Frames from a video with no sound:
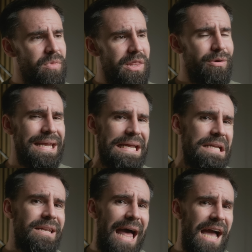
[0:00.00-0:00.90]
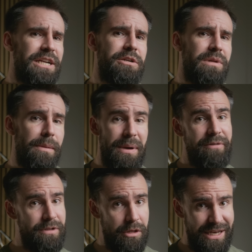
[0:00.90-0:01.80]
there is actually a
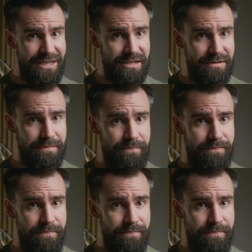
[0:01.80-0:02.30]
benefit to this.